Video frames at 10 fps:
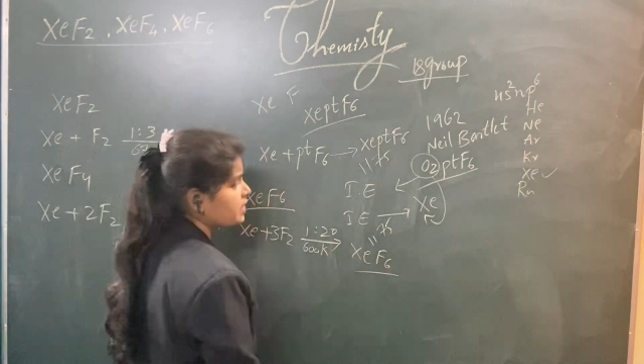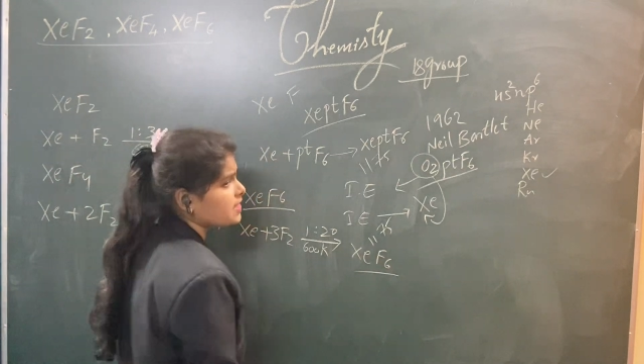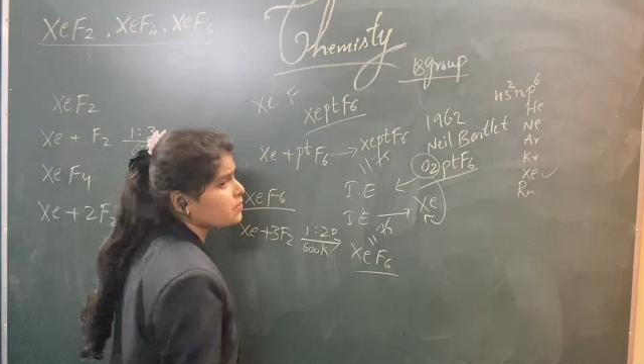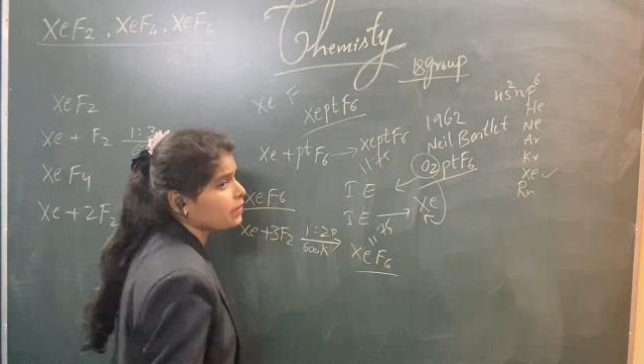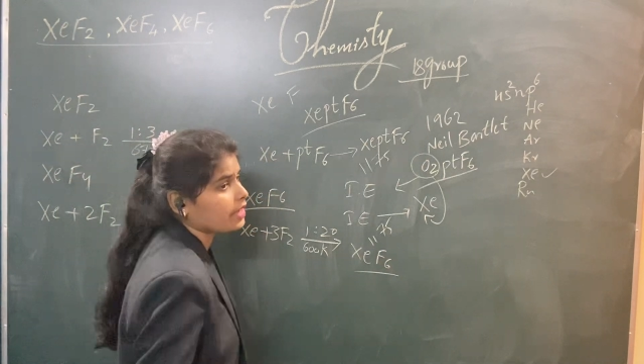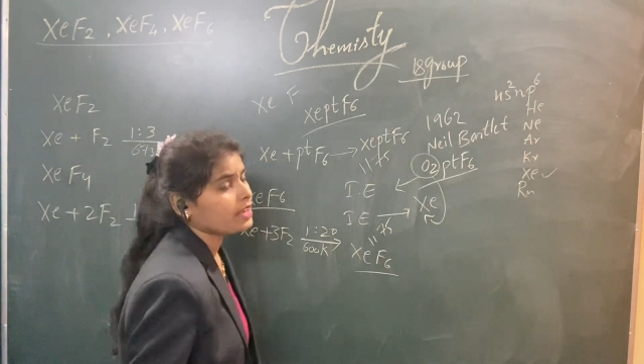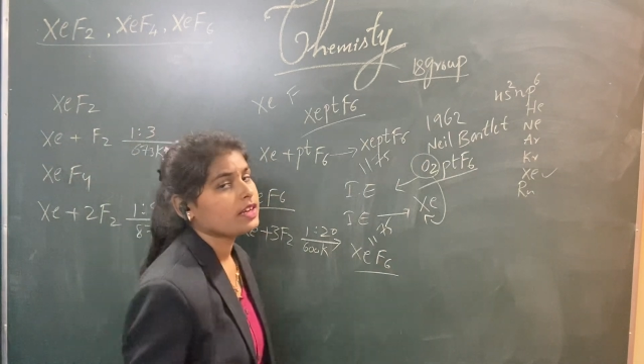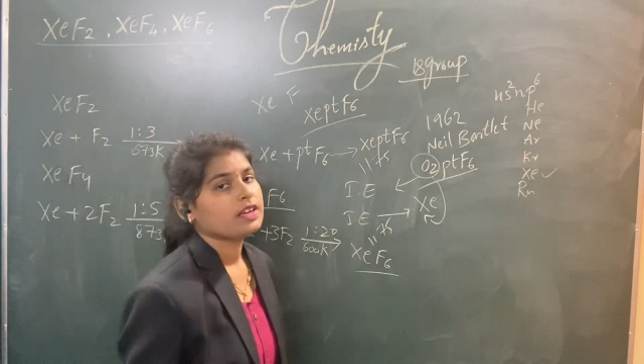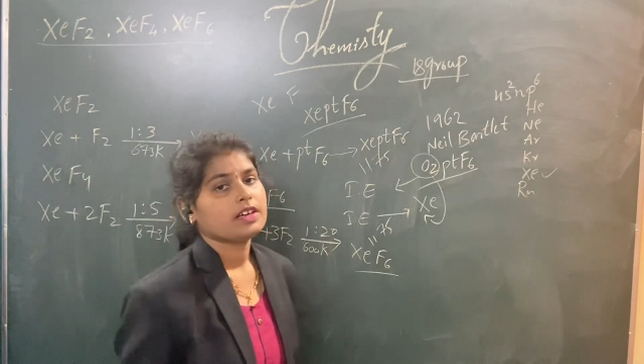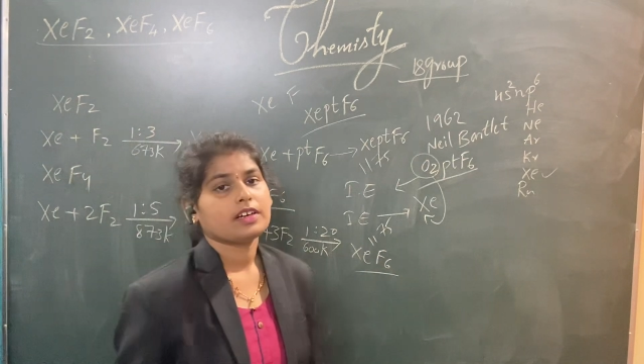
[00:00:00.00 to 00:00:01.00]
this way,
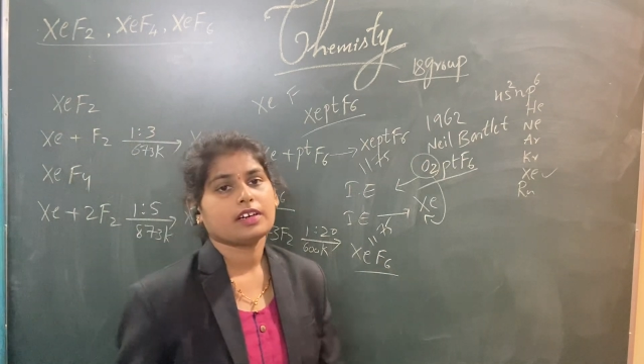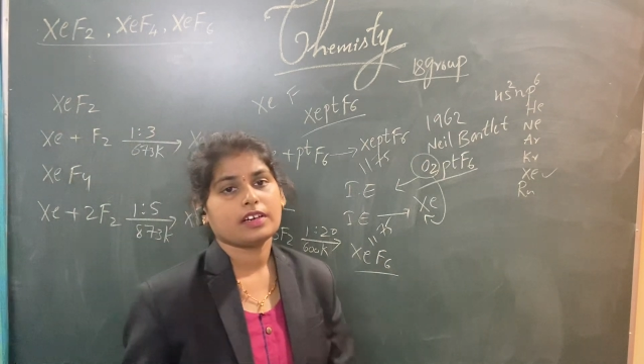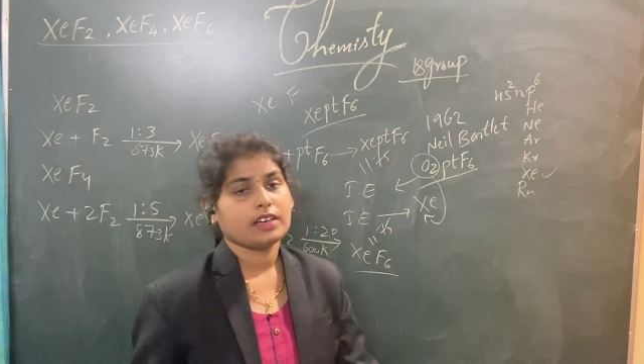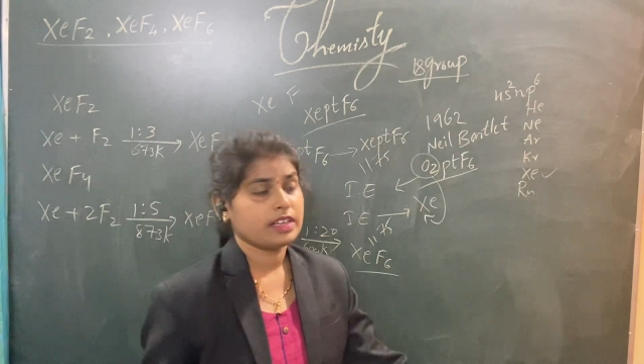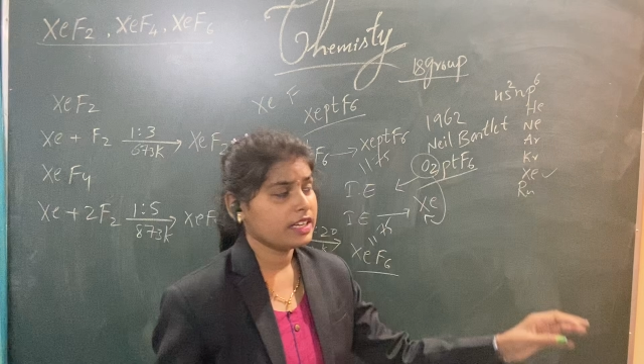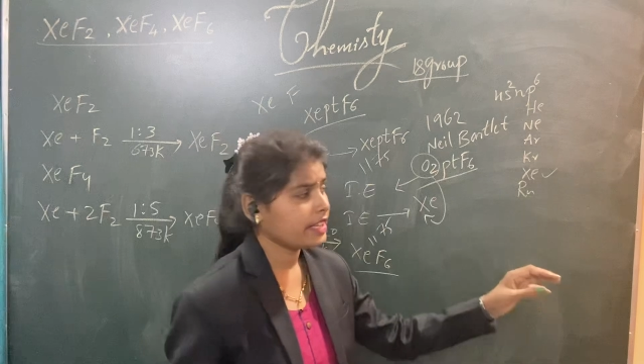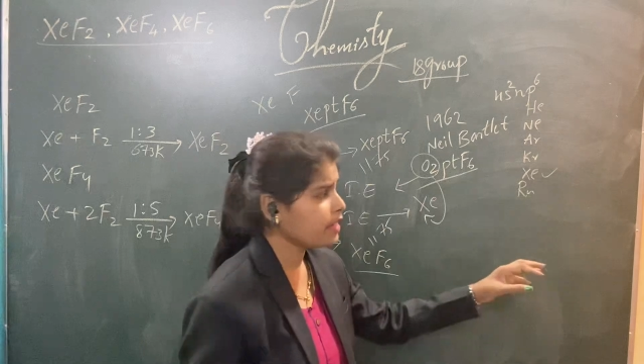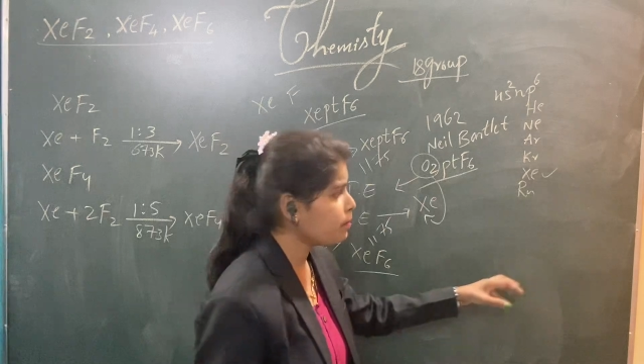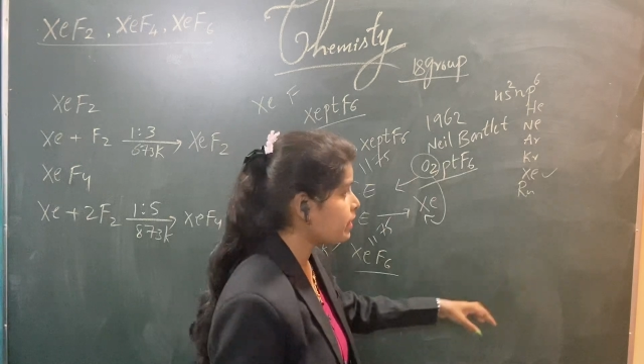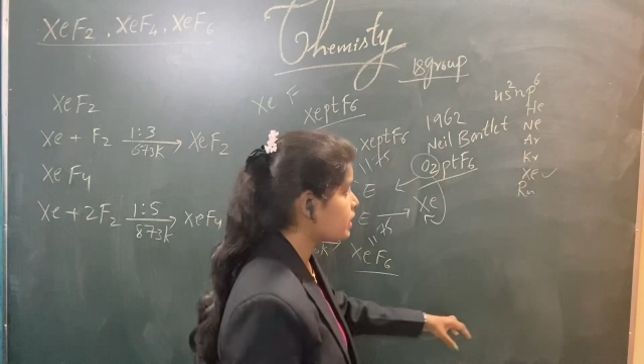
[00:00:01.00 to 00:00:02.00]

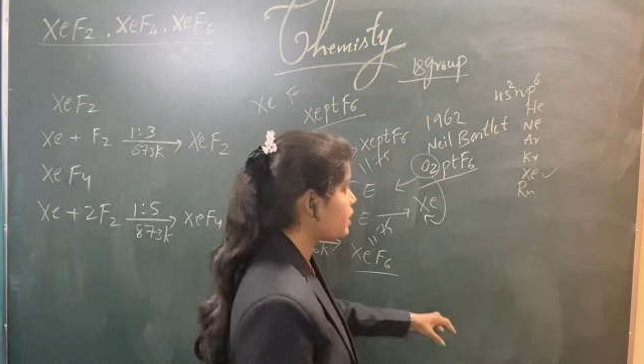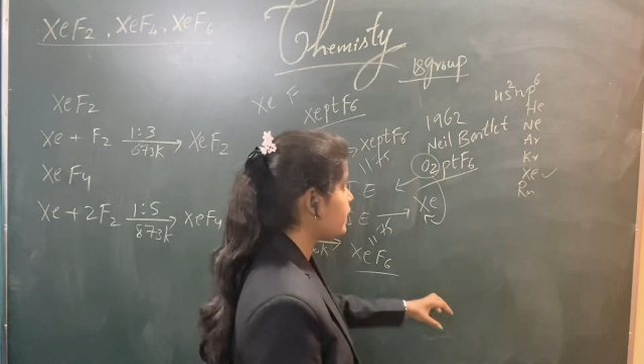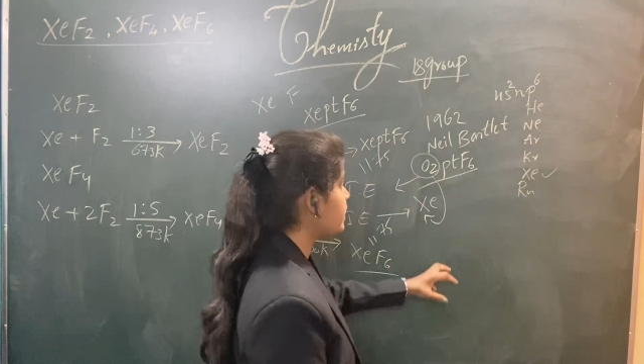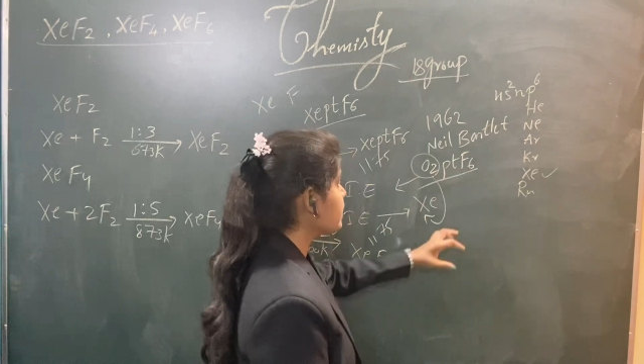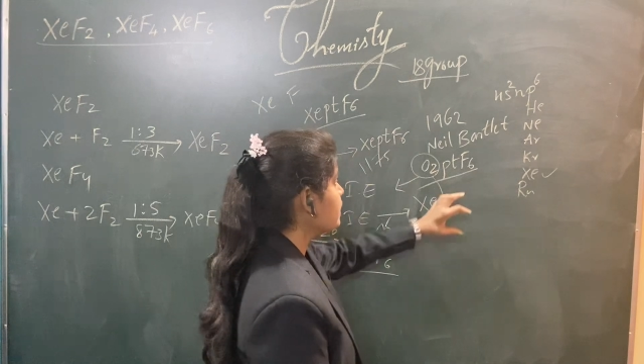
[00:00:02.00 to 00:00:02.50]
Neil Bartlett